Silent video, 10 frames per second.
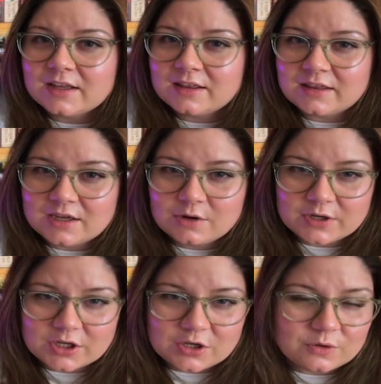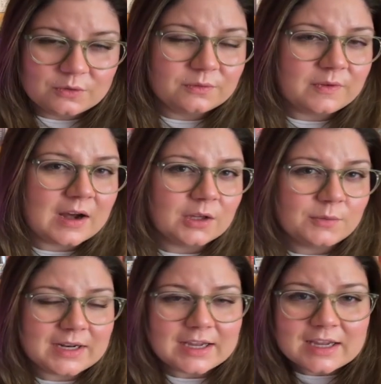Theo and Hugh
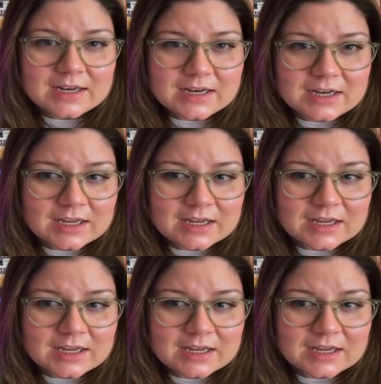follow it in,